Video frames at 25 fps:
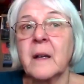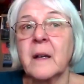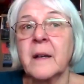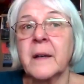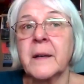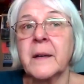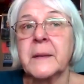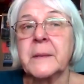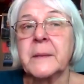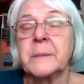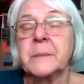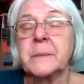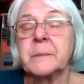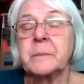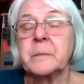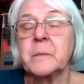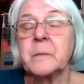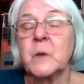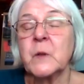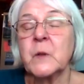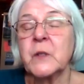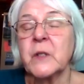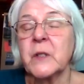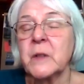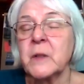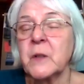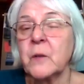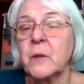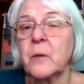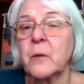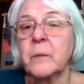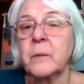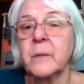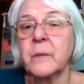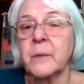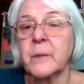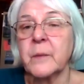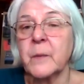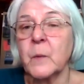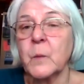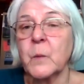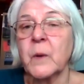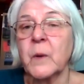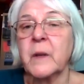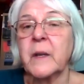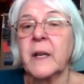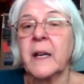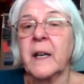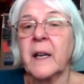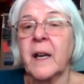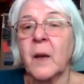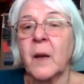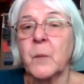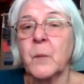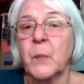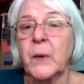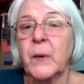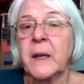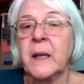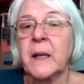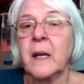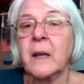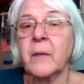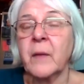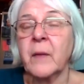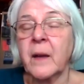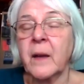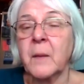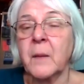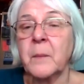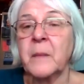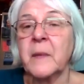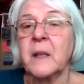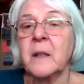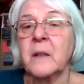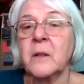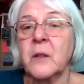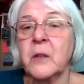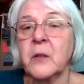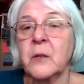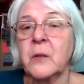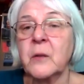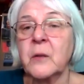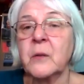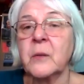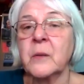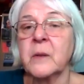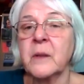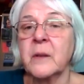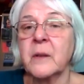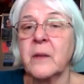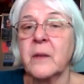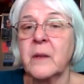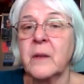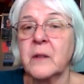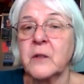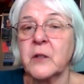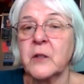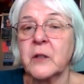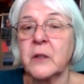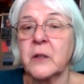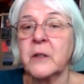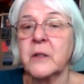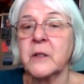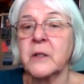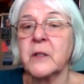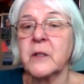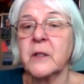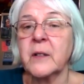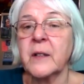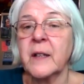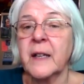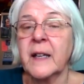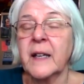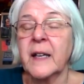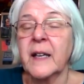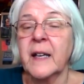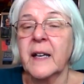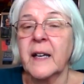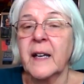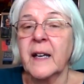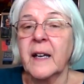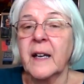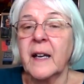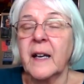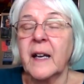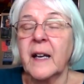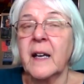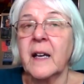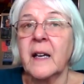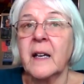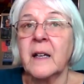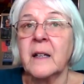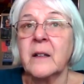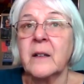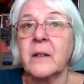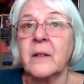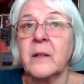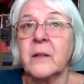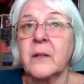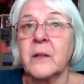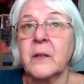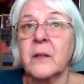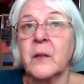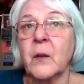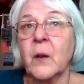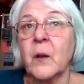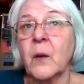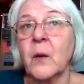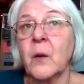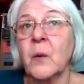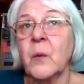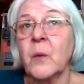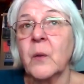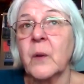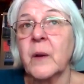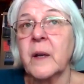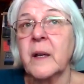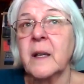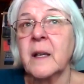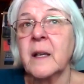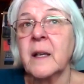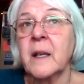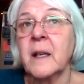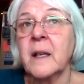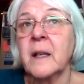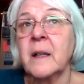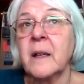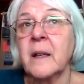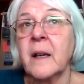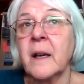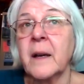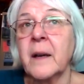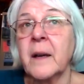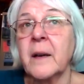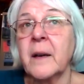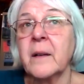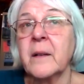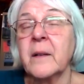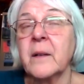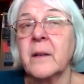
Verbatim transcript: um, she's working at bringing them into the church. And so in uh,